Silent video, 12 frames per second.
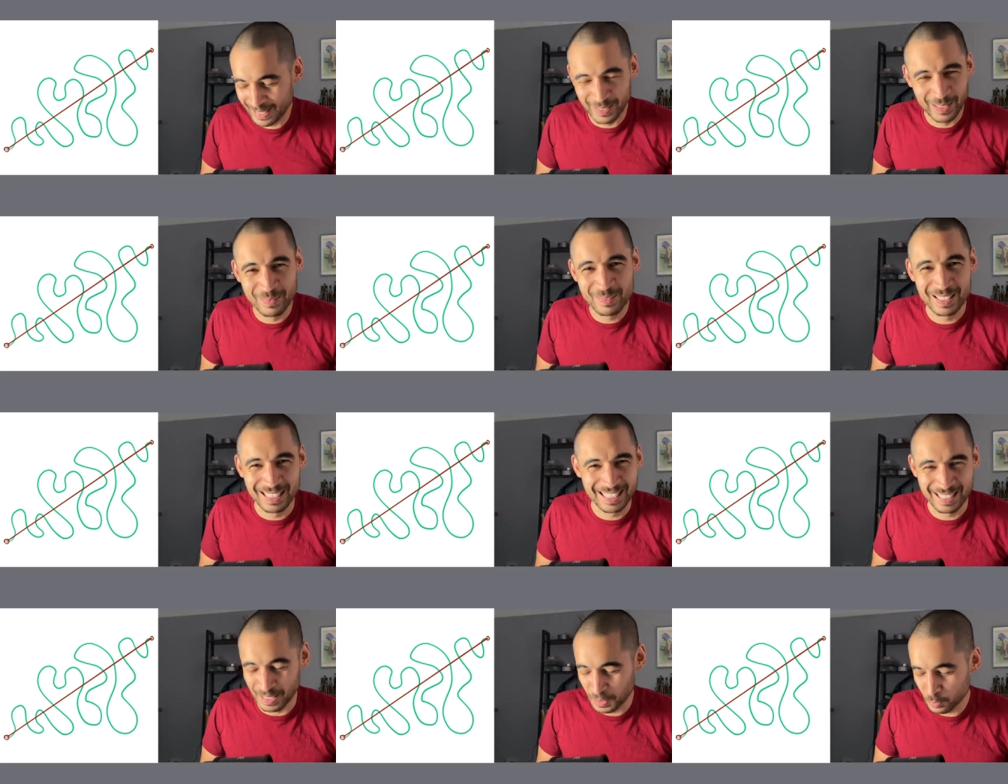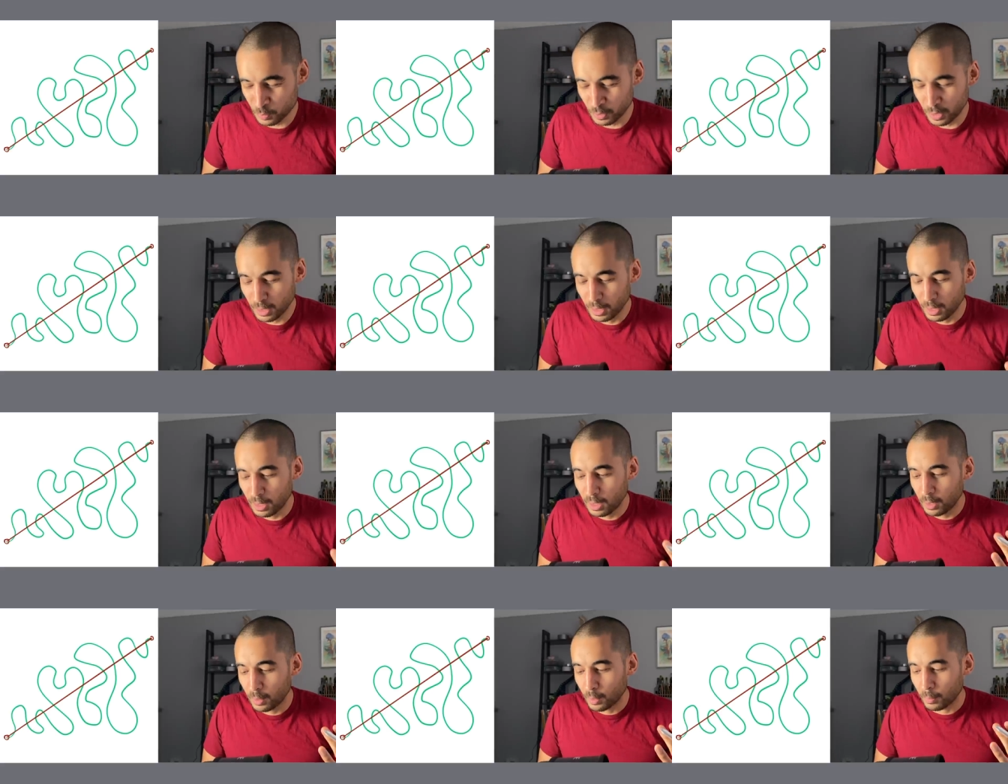curves and stuff,
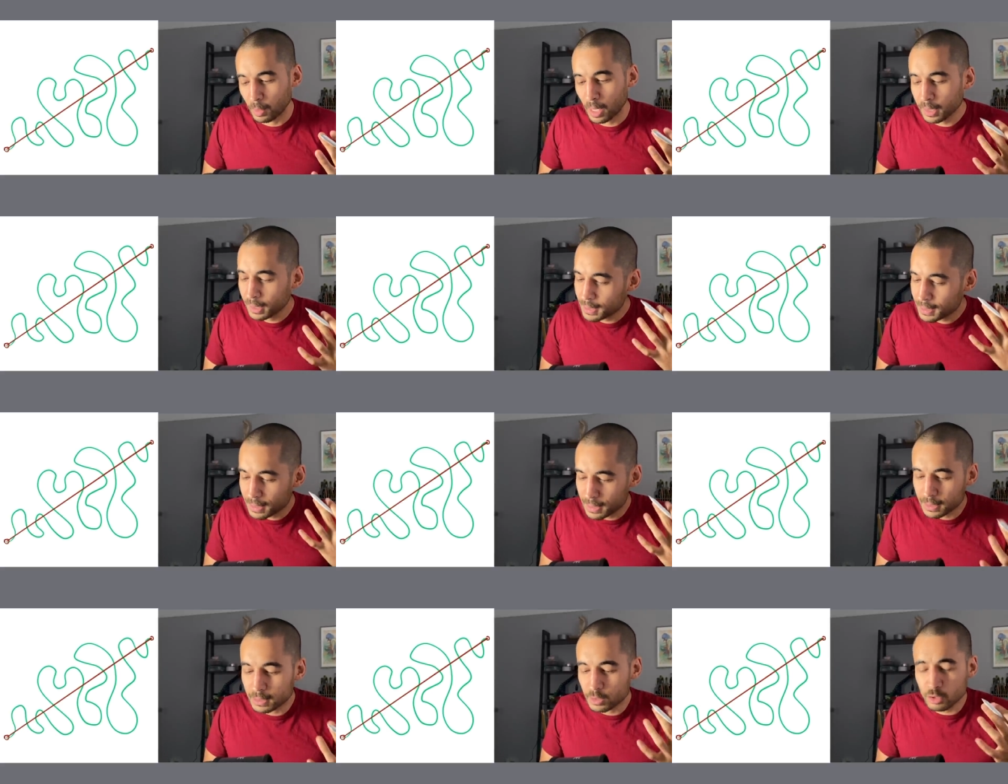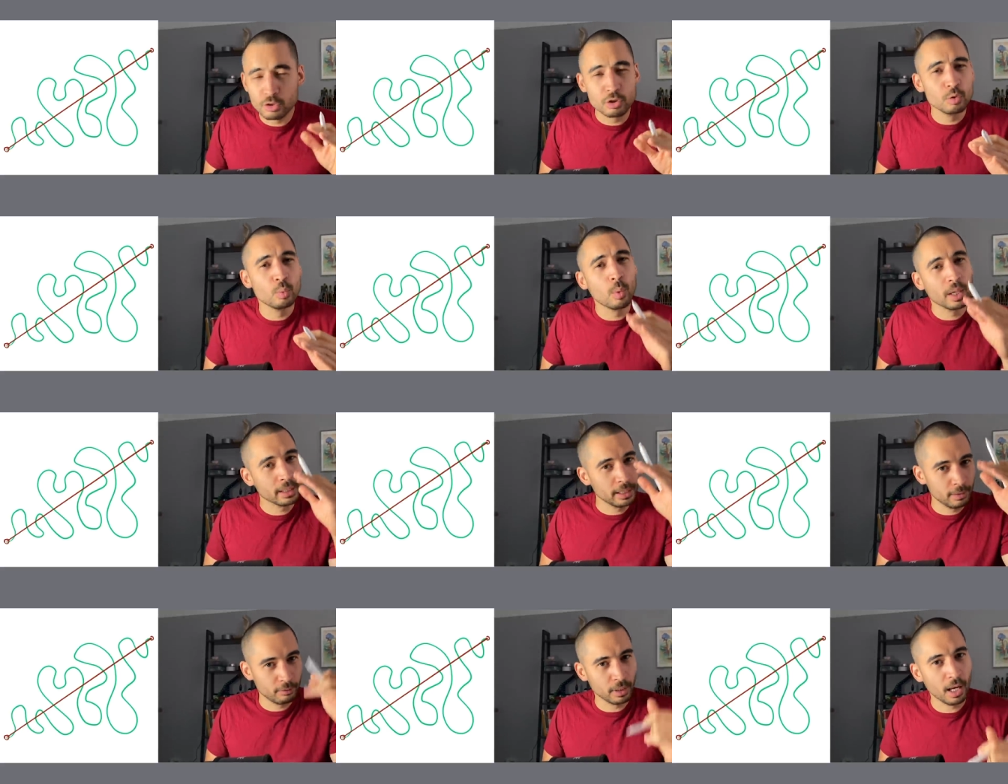I can just do one
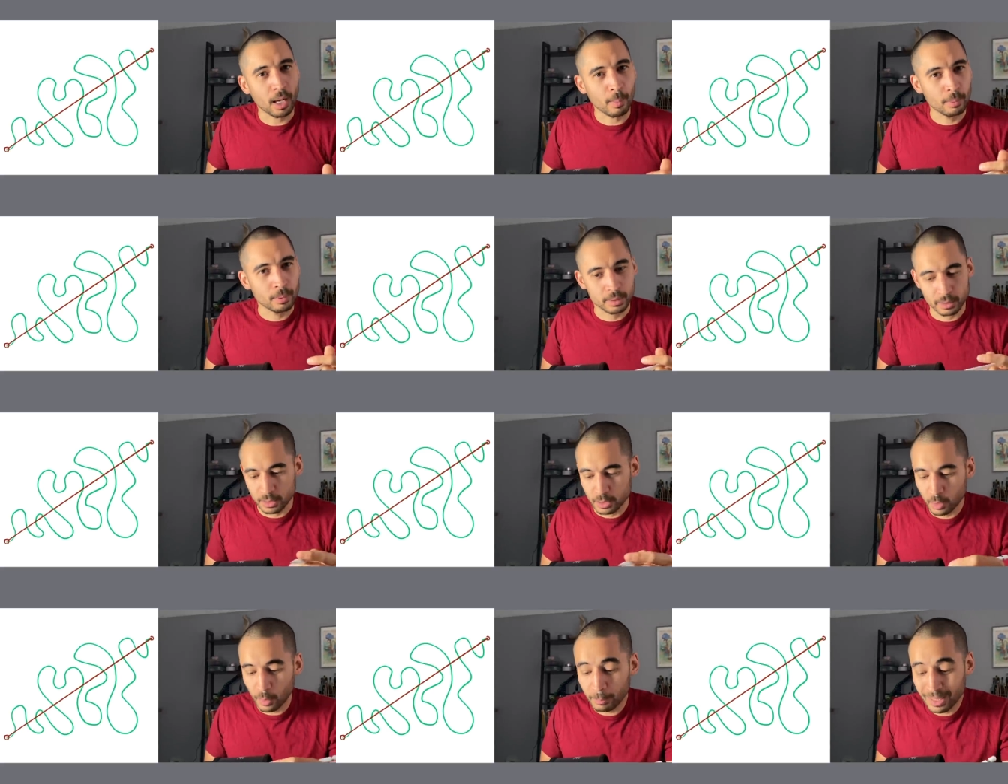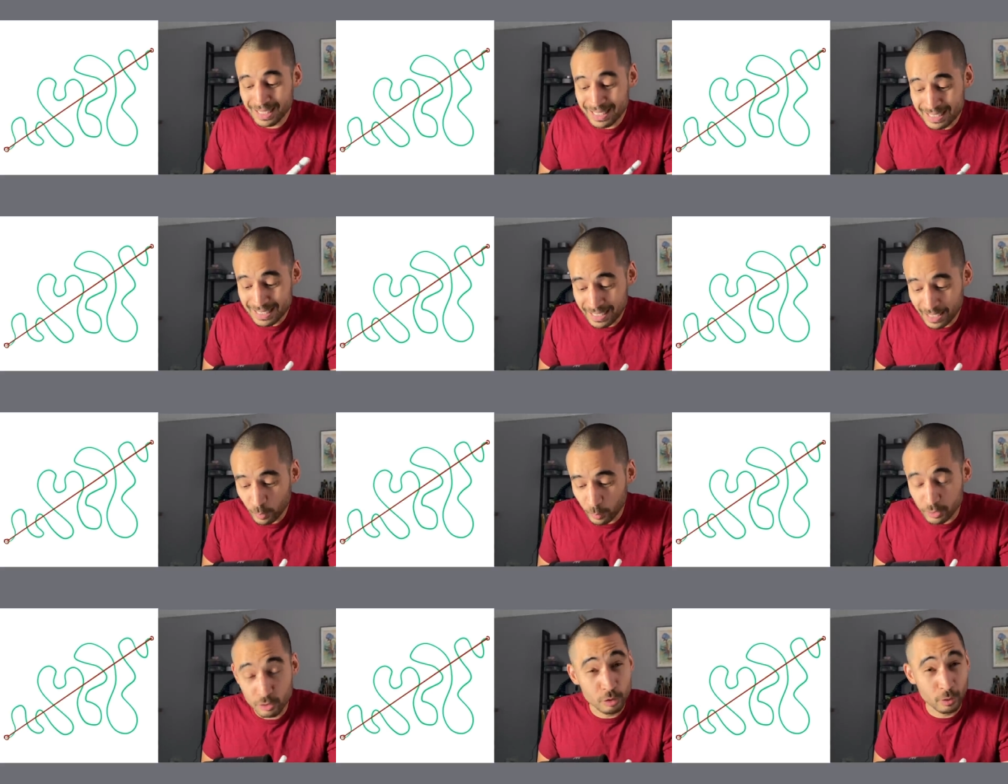level up. So I'm going to stick
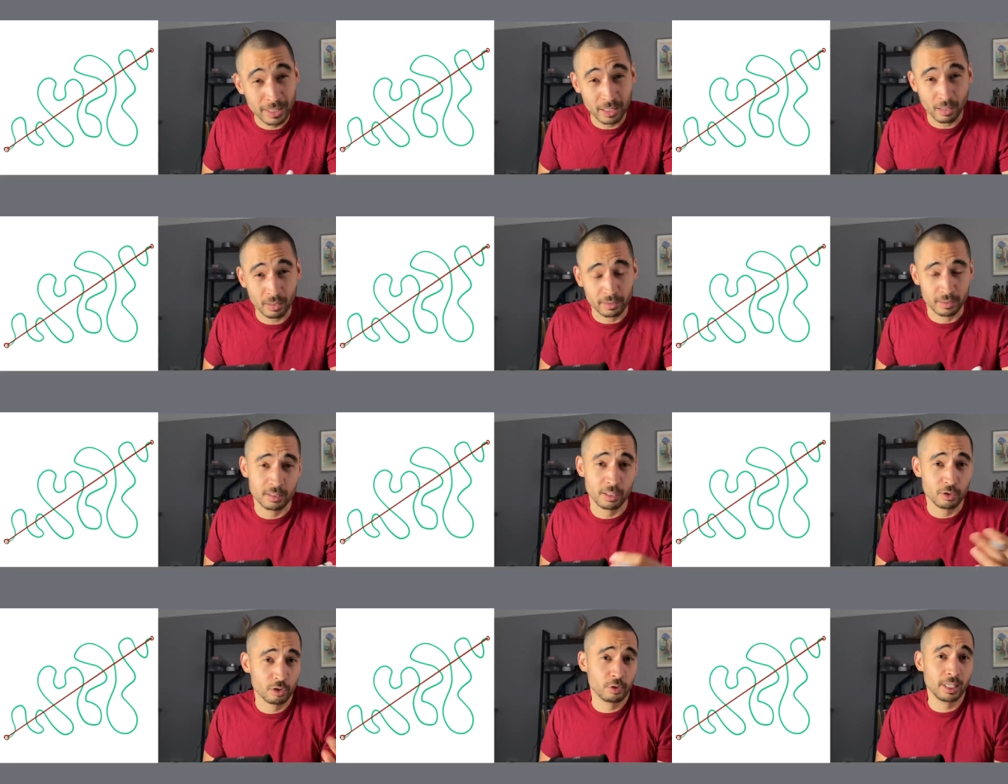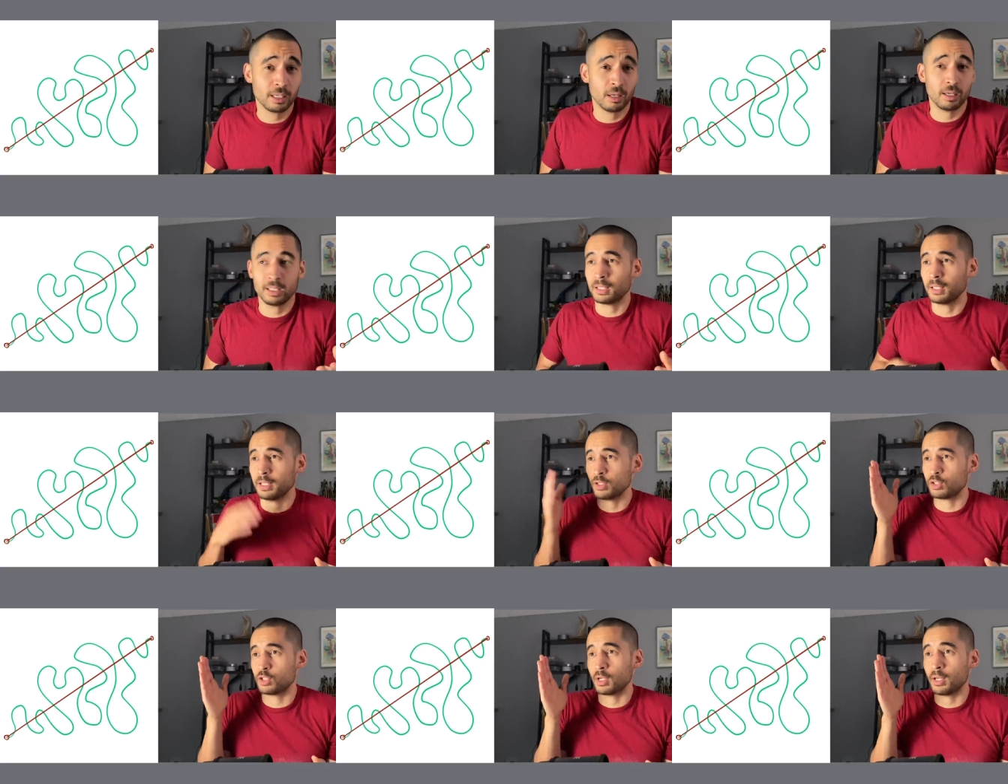with straight lines. A straight line
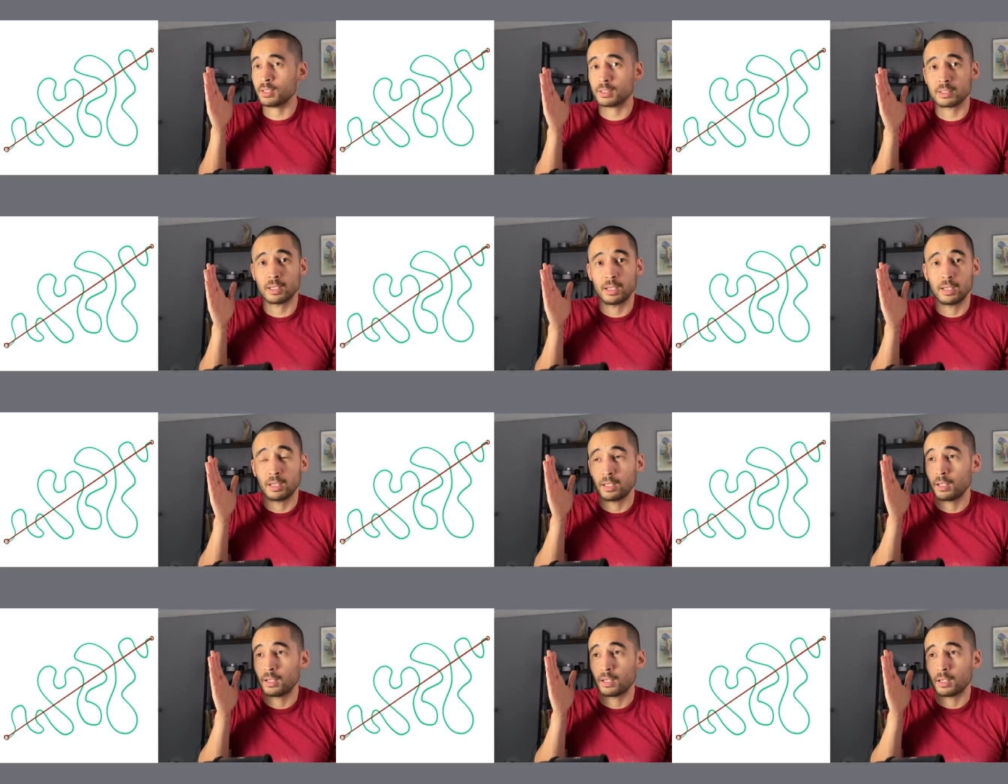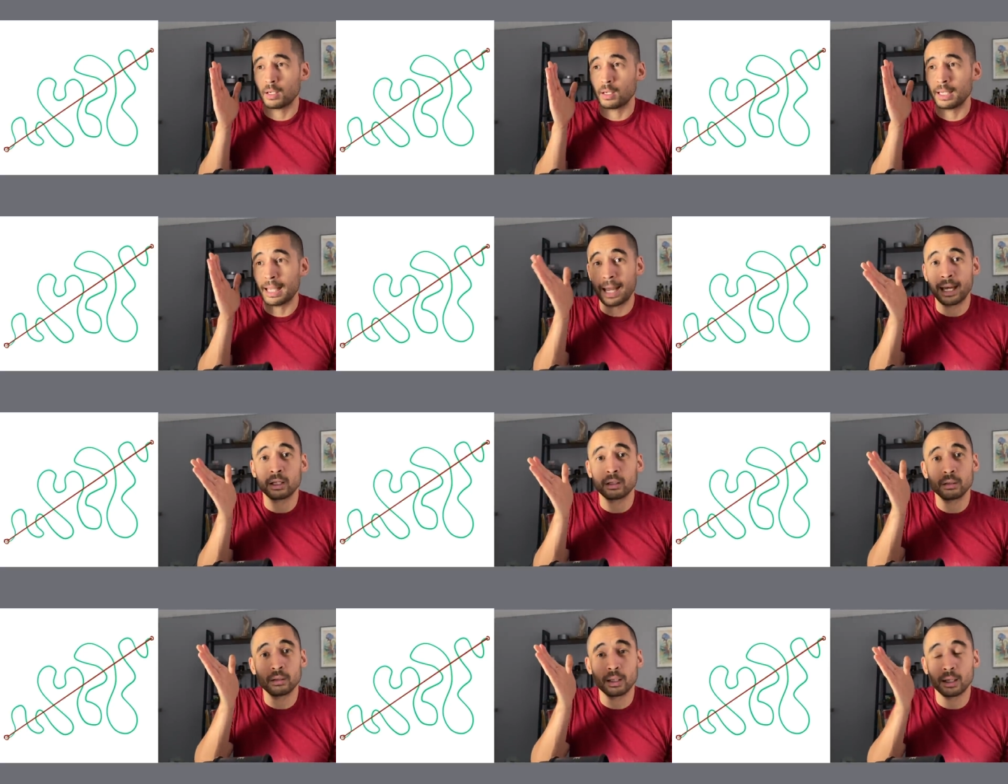is just an
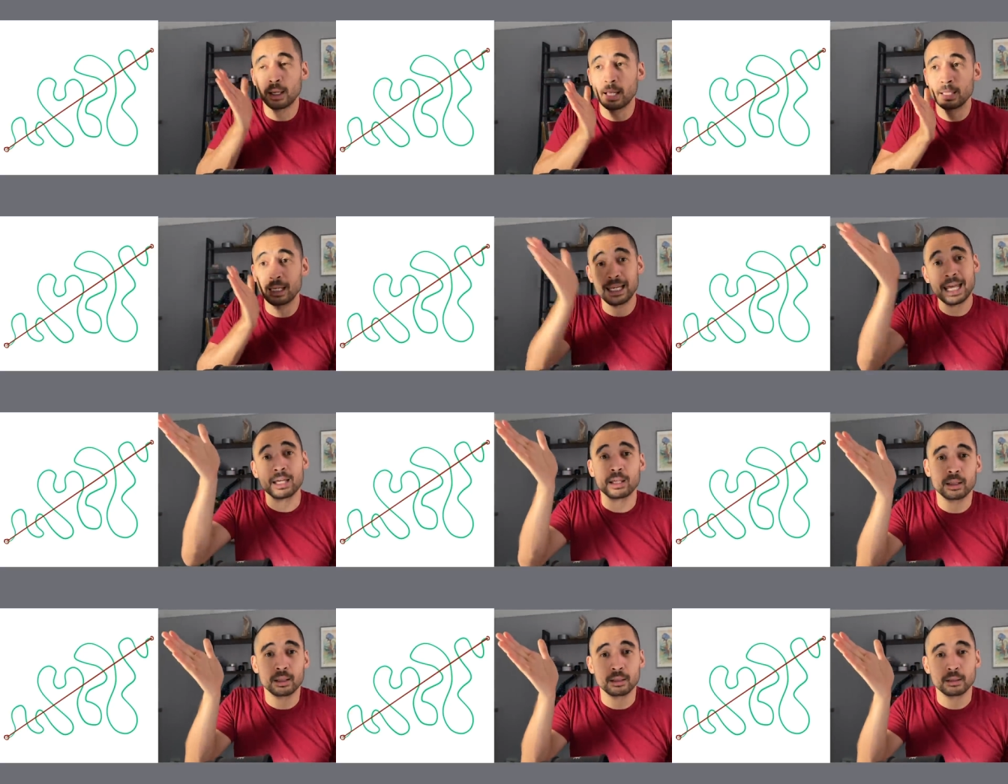angle and a length.